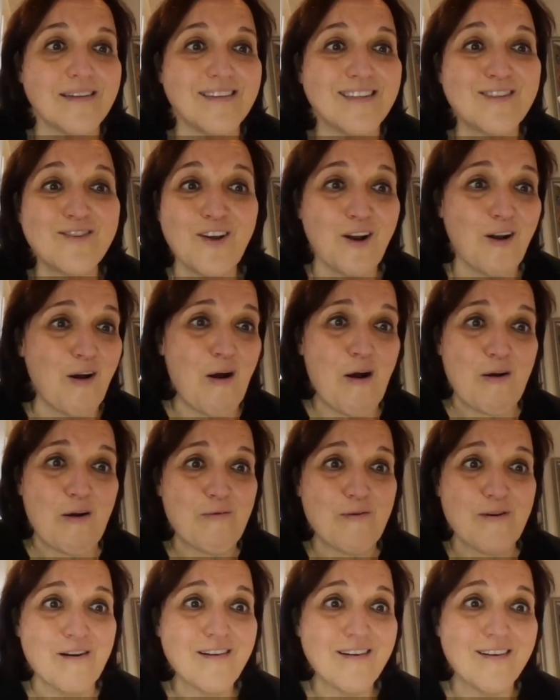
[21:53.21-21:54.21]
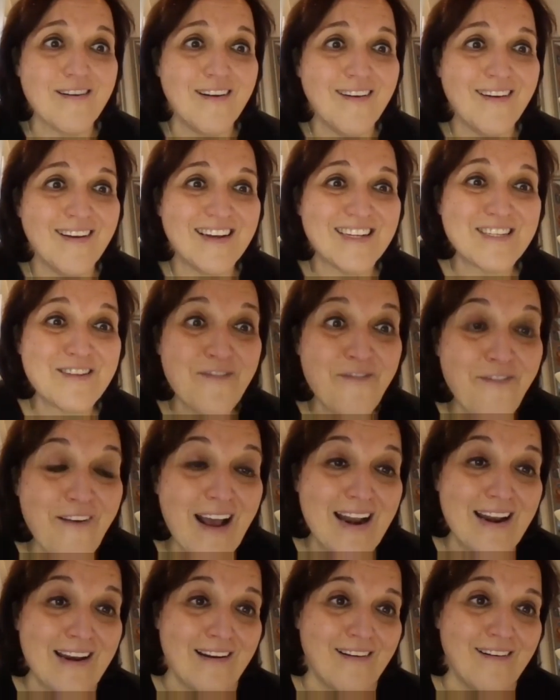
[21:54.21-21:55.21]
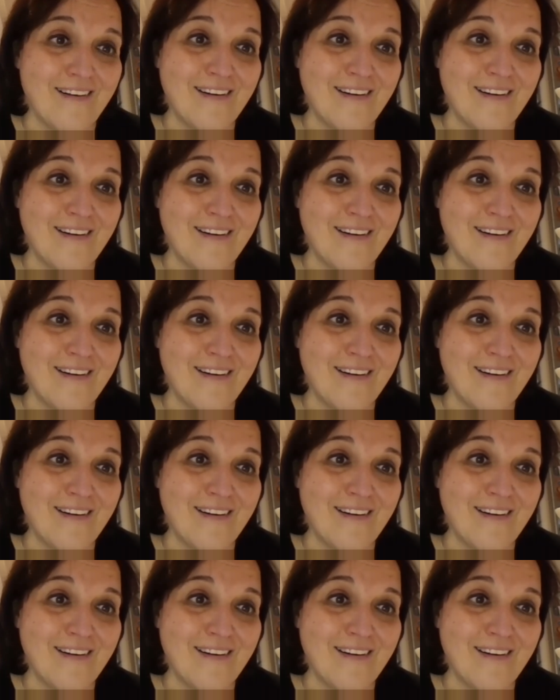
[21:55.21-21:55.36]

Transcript: It's not hard work. It's fun.